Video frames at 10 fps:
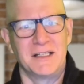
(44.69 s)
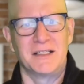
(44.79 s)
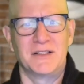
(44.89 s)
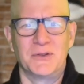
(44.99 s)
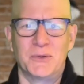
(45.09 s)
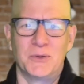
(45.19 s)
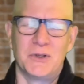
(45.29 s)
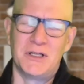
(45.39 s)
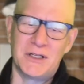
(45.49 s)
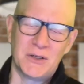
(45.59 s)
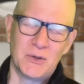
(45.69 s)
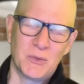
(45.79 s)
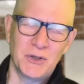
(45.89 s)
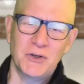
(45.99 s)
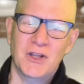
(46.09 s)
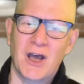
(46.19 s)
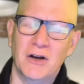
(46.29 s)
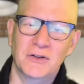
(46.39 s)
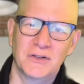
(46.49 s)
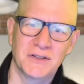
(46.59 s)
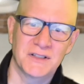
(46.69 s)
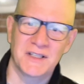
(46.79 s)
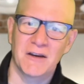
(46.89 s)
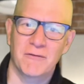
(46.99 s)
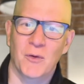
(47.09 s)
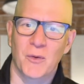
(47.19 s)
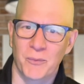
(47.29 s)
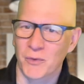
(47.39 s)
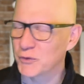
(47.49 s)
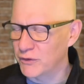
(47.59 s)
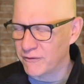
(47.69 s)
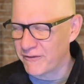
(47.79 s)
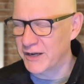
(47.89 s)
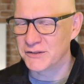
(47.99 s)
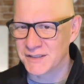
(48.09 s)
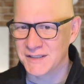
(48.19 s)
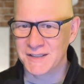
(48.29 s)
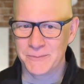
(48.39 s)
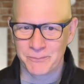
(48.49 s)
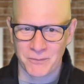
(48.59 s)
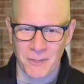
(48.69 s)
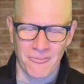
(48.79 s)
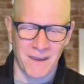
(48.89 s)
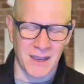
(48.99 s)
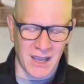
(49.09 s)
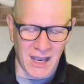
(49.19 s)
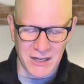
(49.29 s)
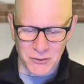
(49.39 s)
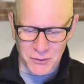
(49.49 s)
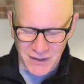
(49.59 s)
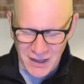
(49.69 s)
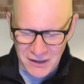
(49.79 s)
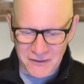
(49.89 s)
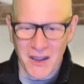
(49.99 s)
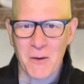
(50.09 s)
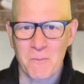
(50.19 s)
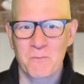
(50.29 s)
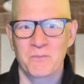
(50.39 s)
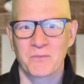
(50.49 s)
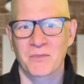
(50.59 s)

So when you talk to a CFO or to the finance team, and you tell them